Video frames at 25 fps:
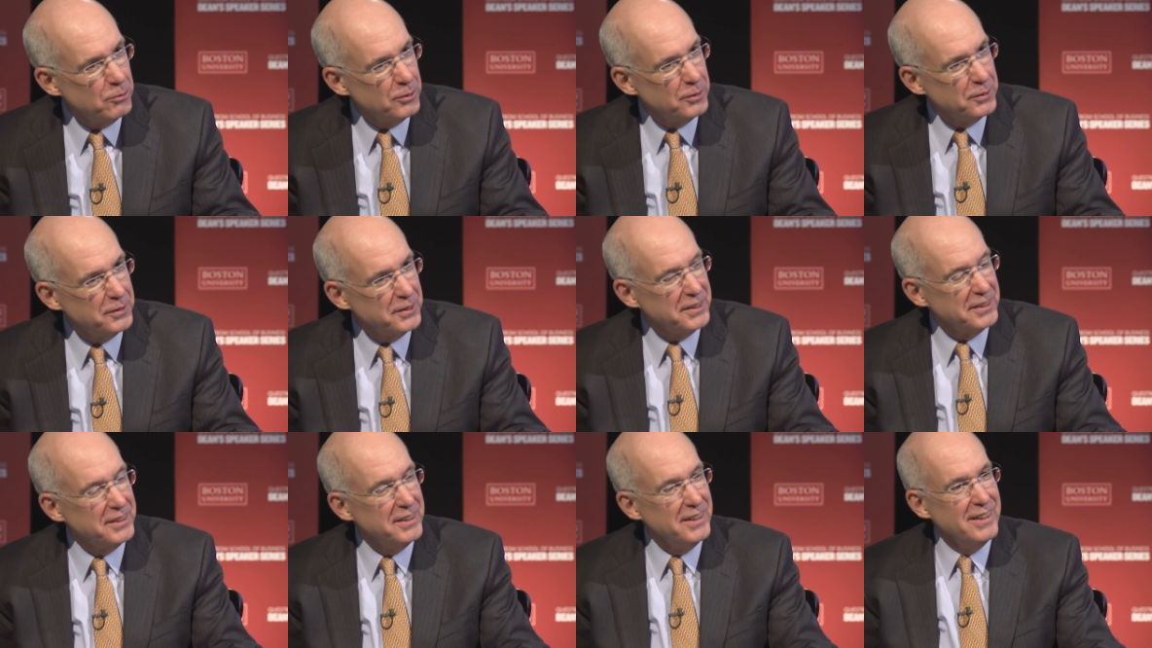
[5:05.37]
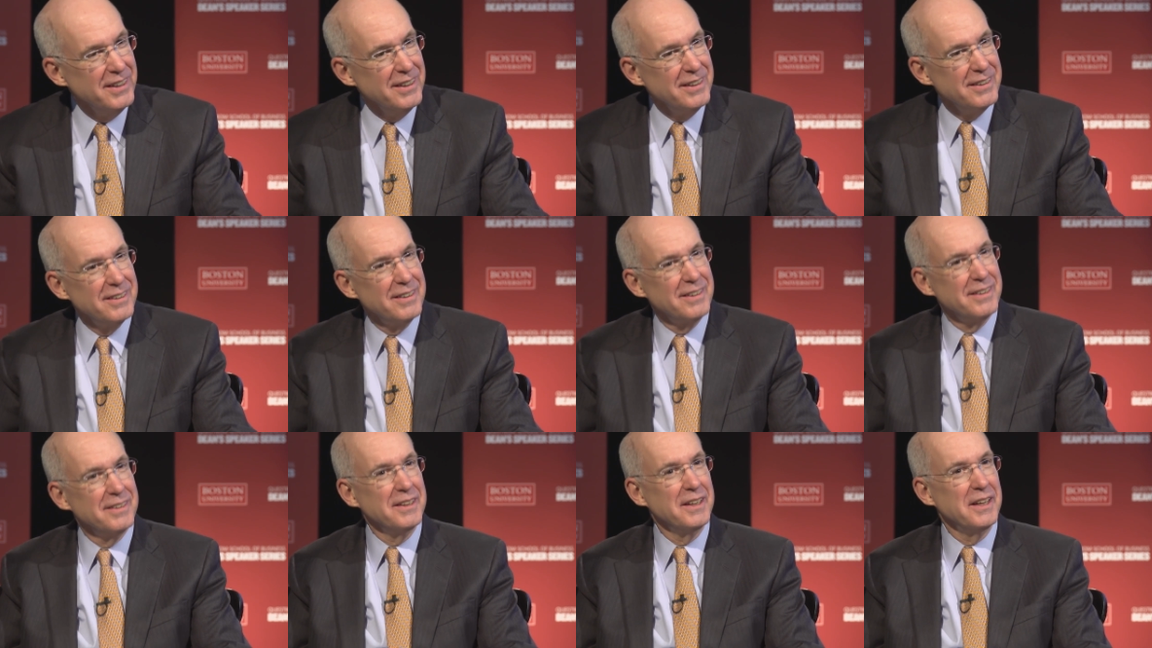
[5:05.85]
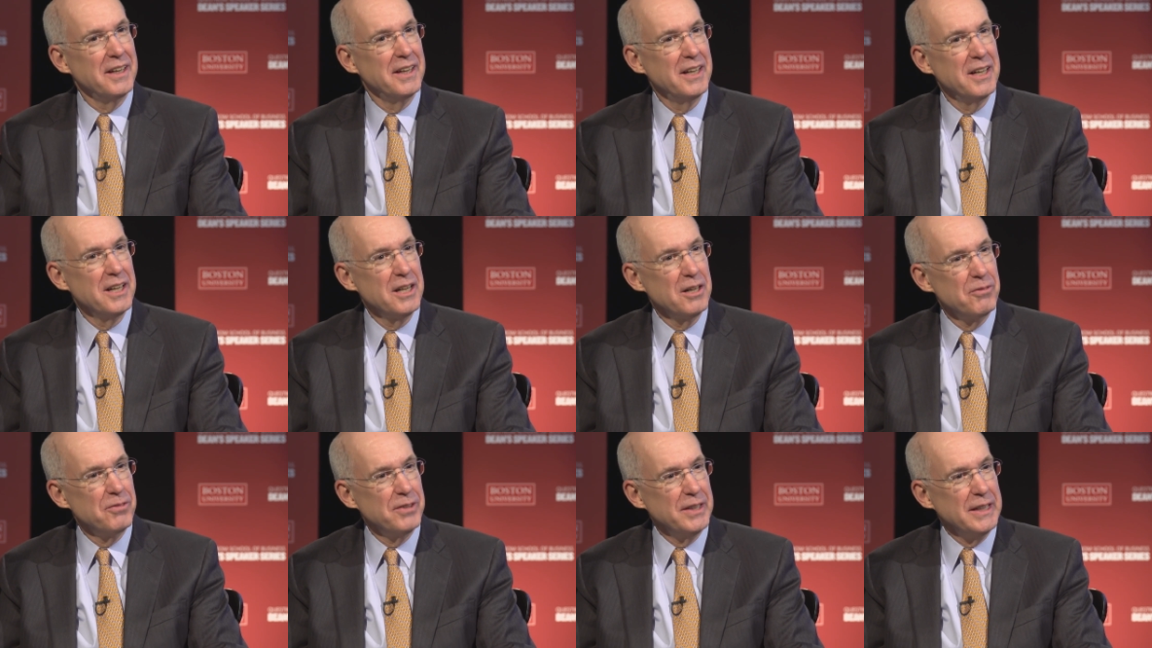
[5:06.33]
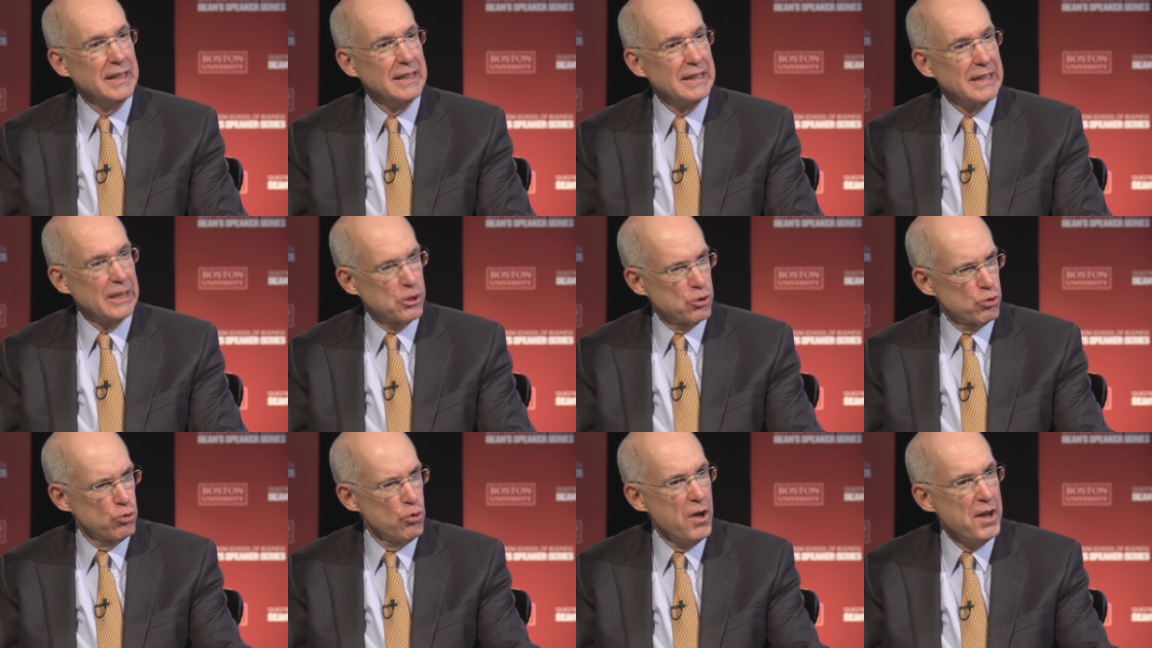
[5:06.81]
were the, uh, the head of the
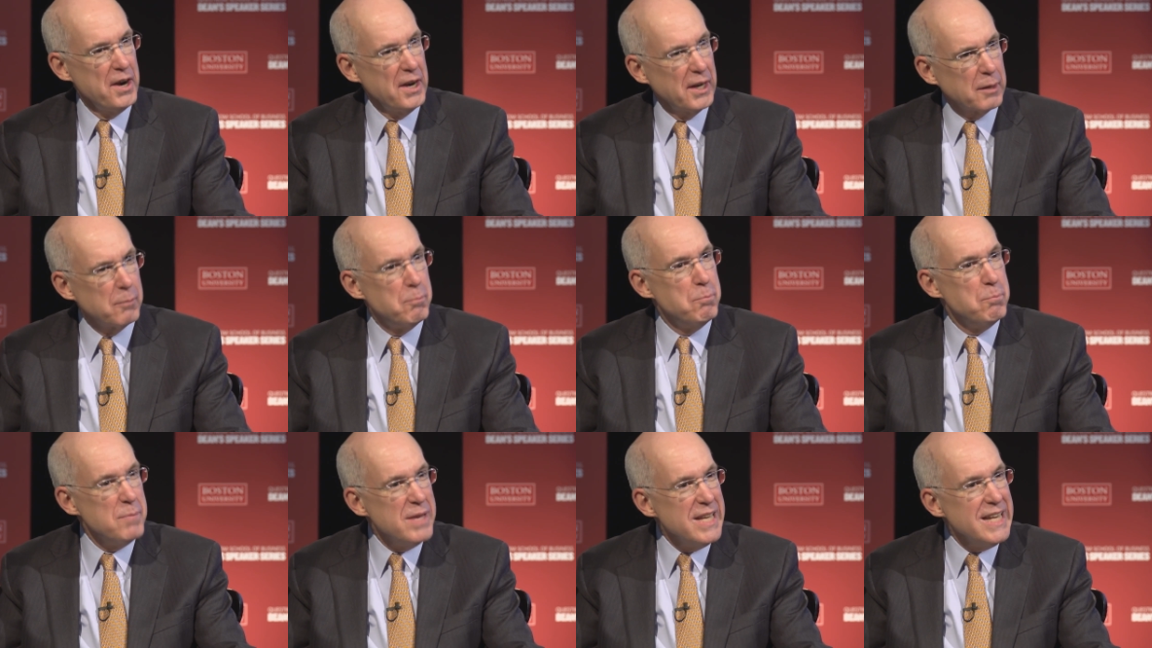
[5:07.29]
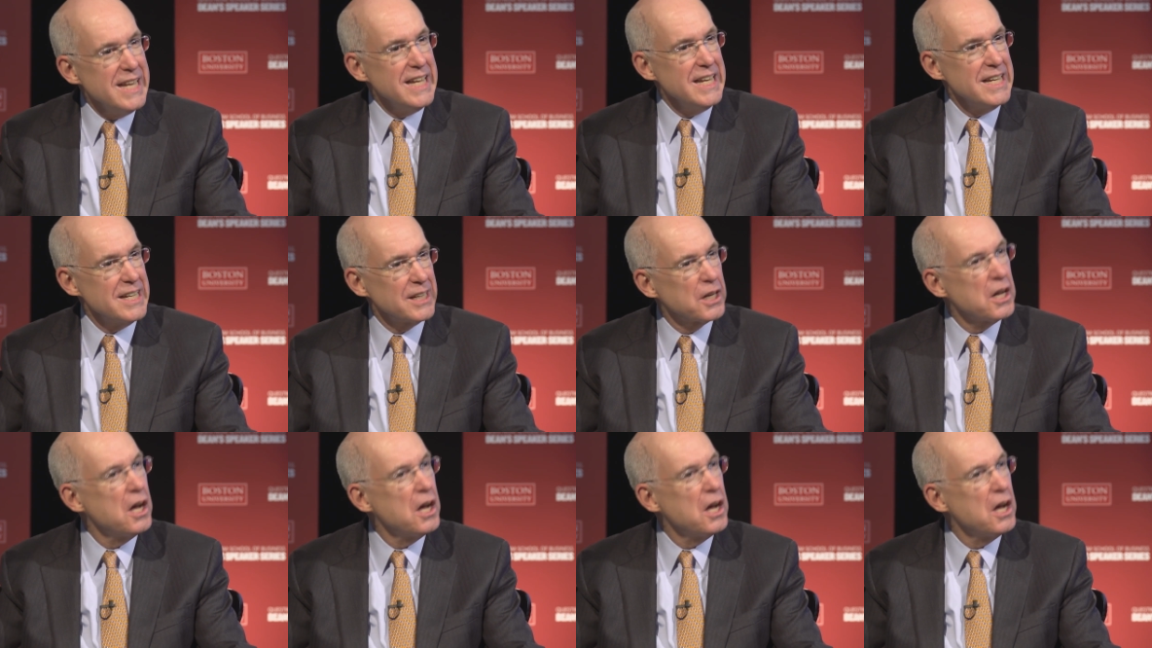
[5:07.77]
Electronic Media